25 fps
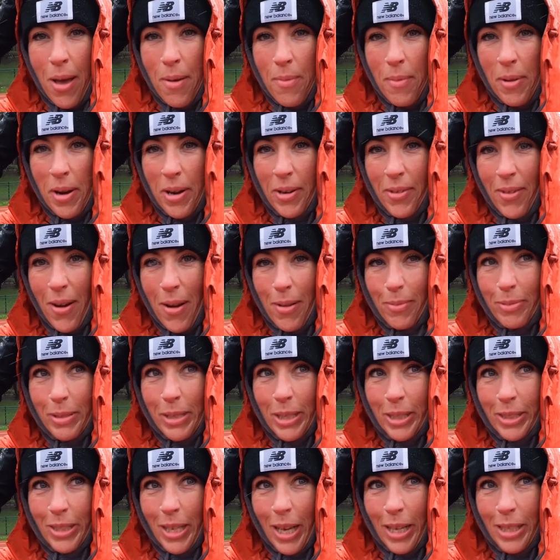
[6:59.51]
many
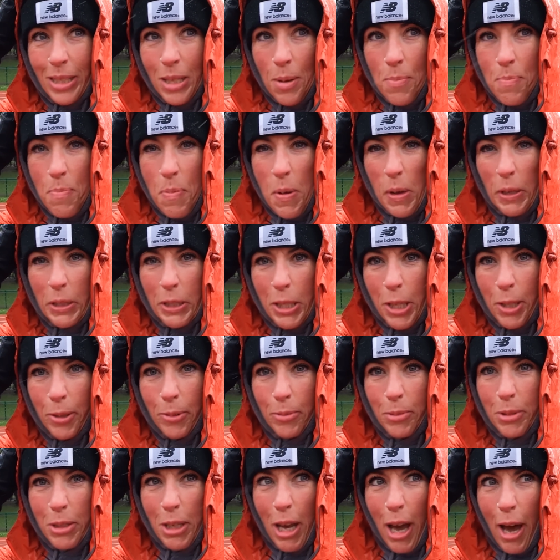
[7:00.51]
reps it'll take to beat
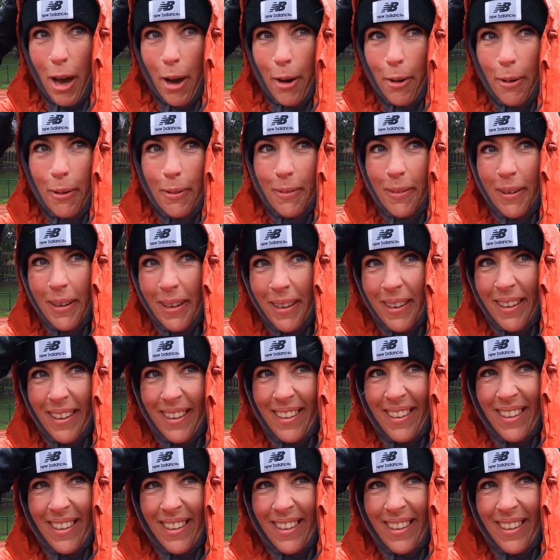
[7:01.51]
him down.